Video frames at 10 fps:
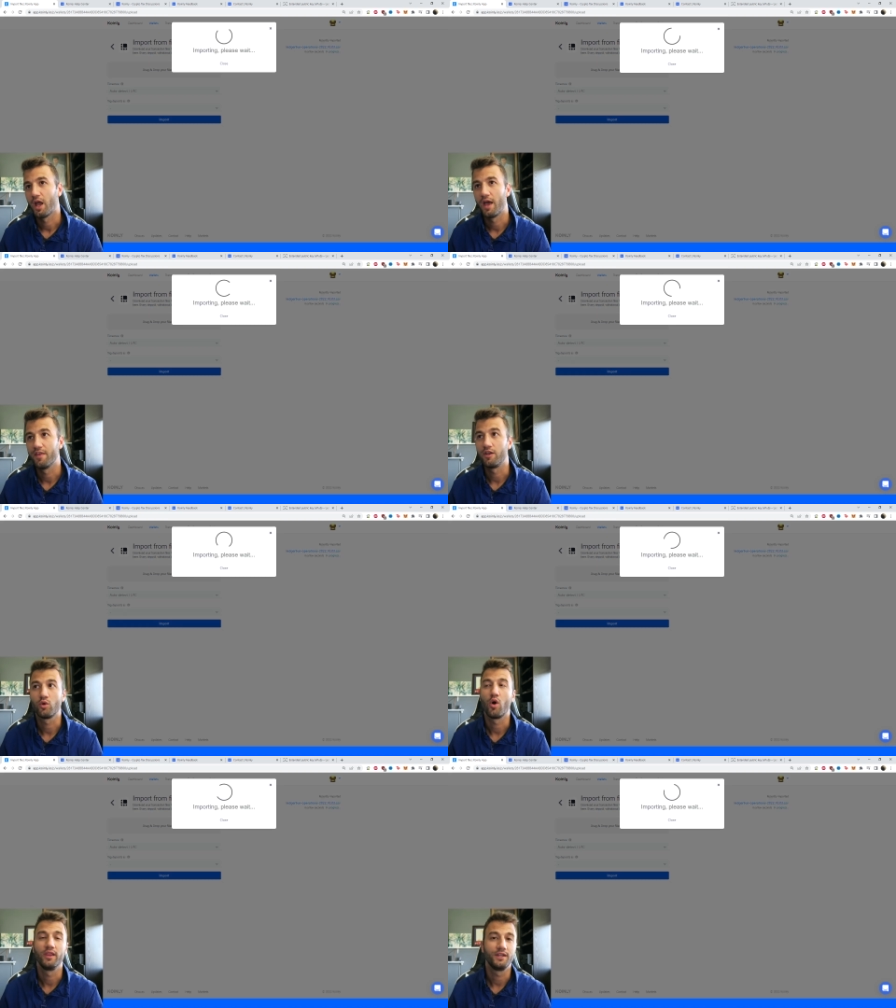and then
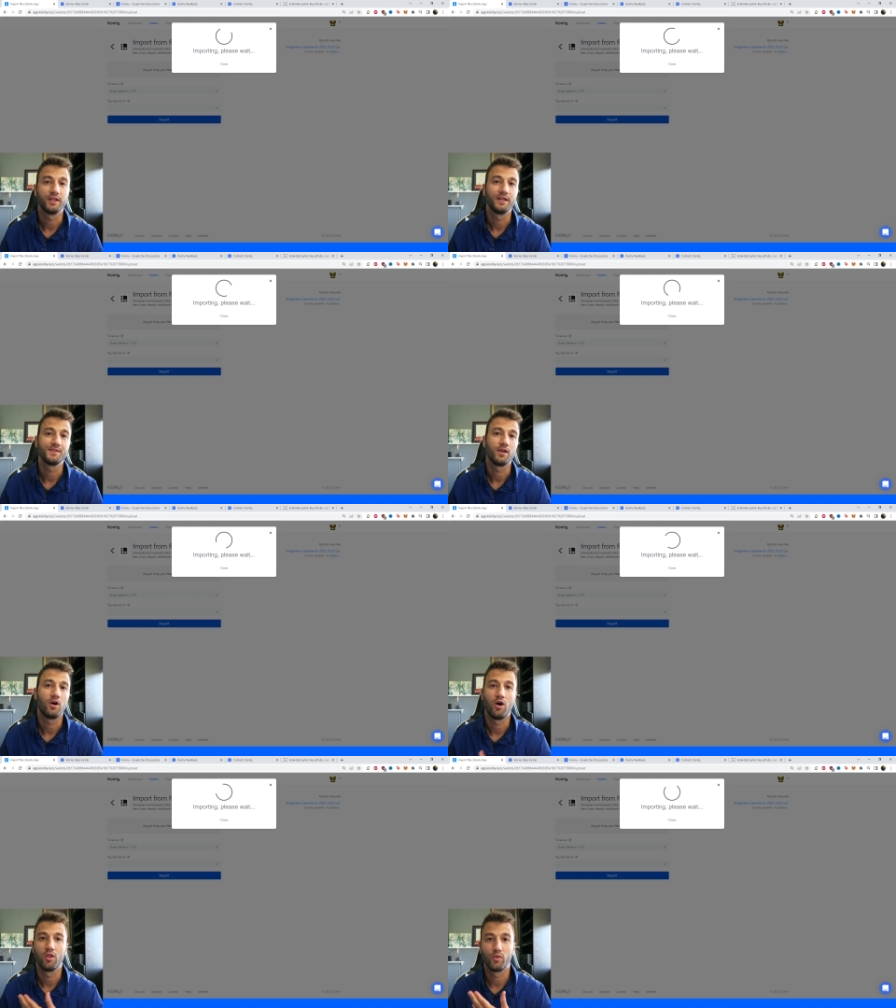Koinly does
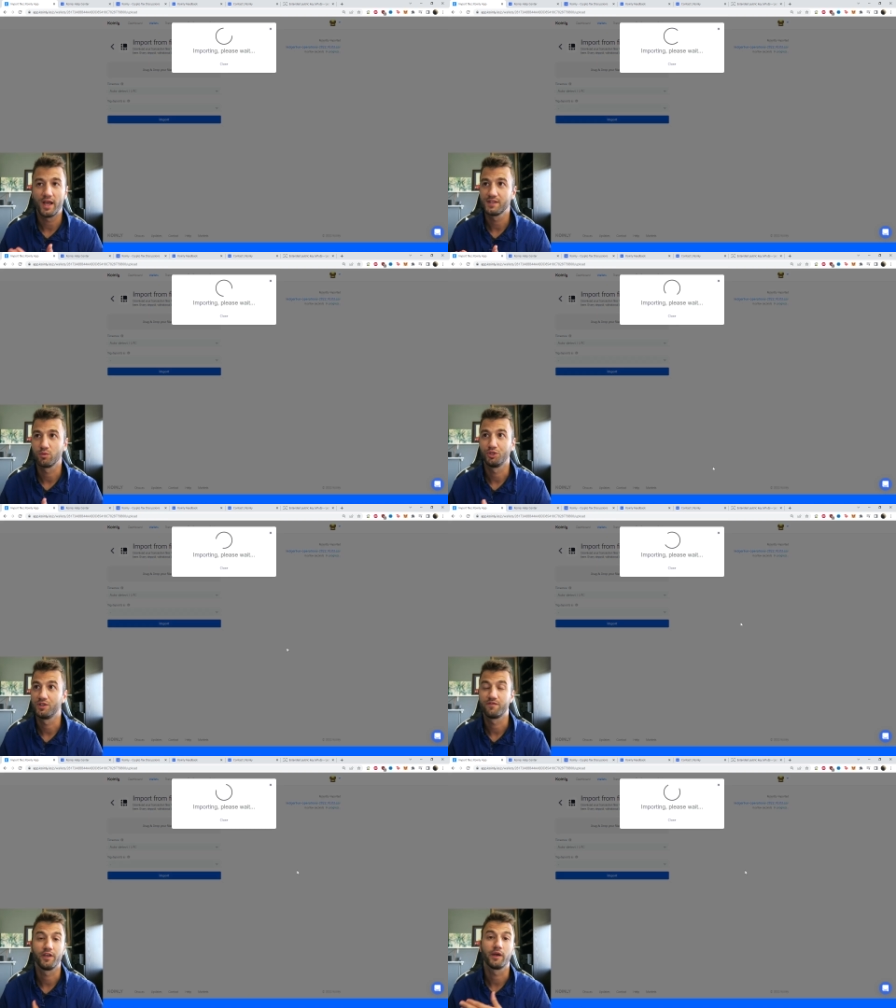all the rest,
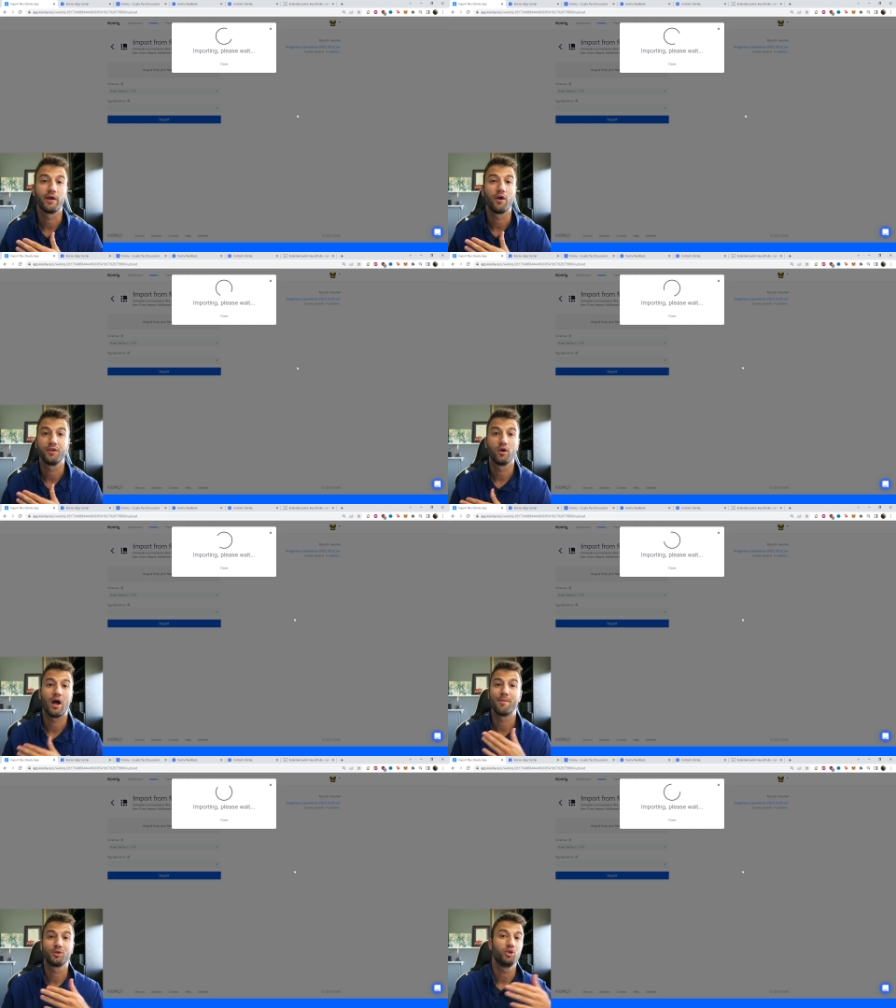which is figure out, you know,
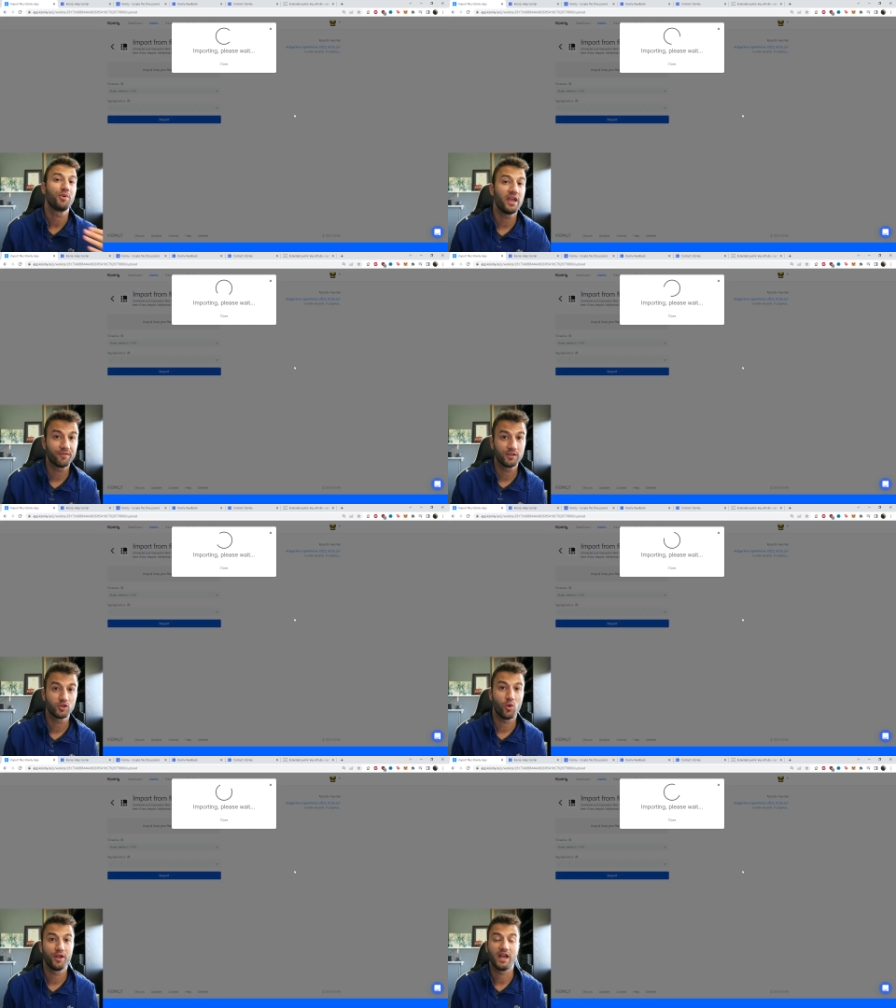how much you paid for
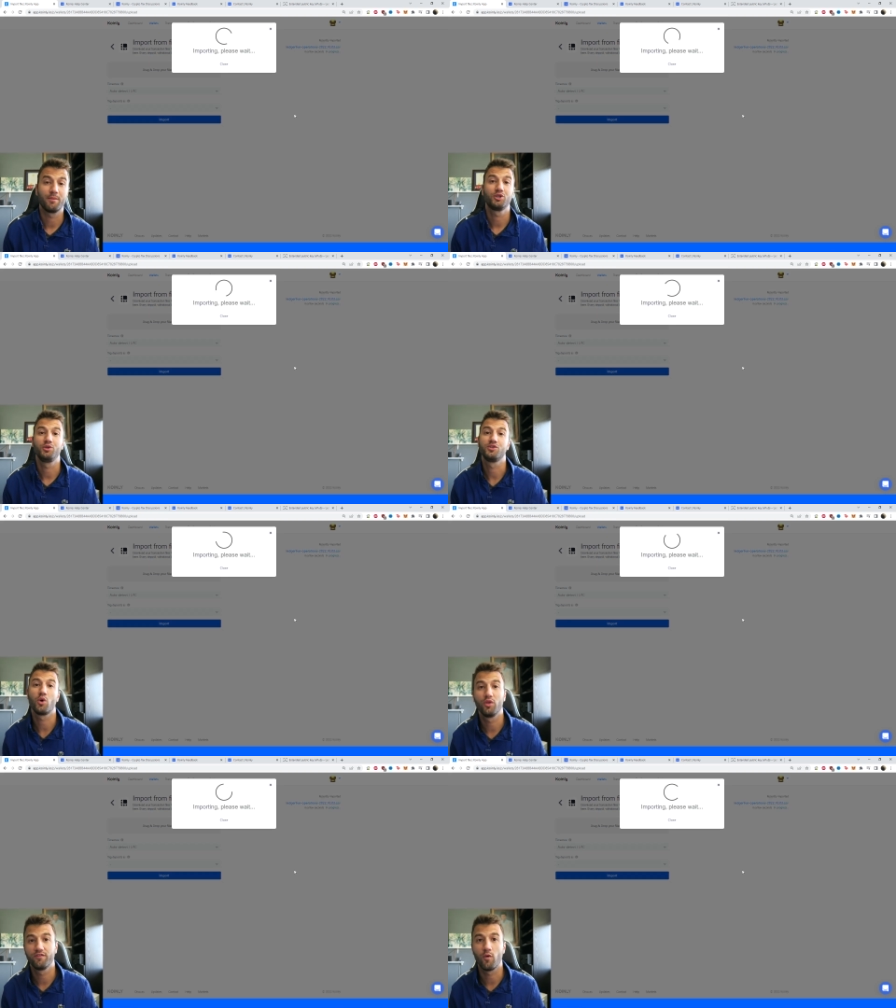this coin, how much you
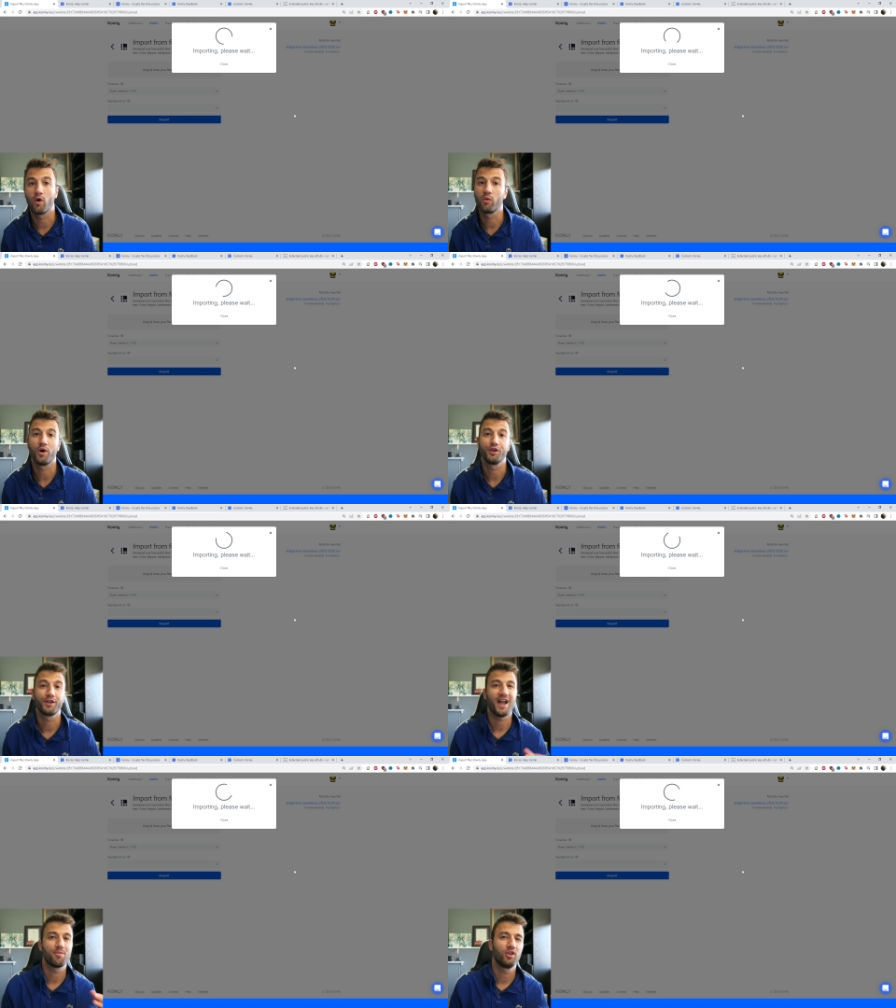sold it for, what
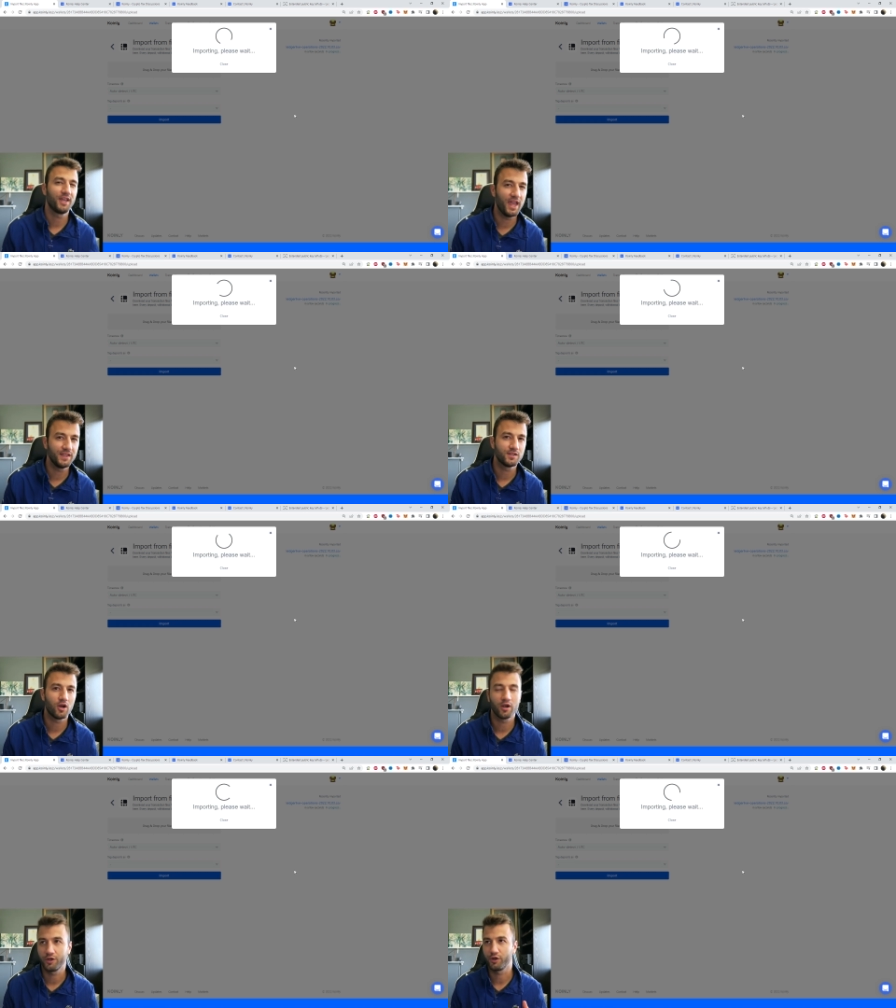your capital gains
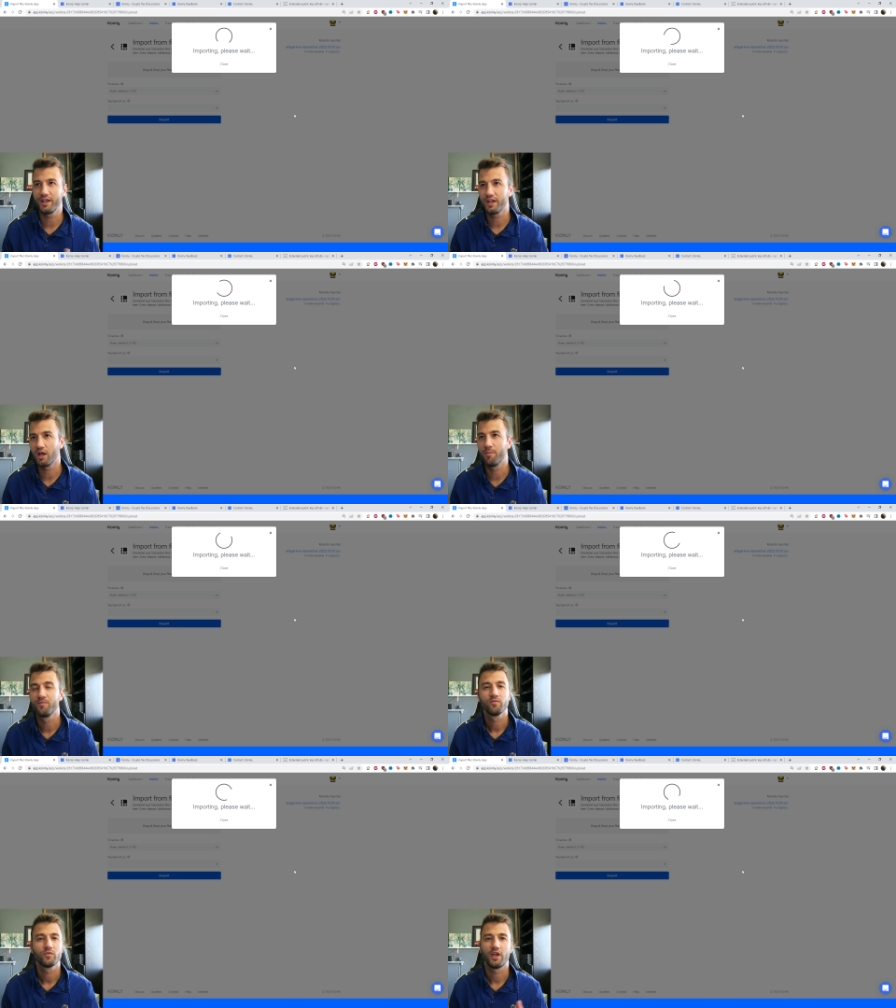are, your income,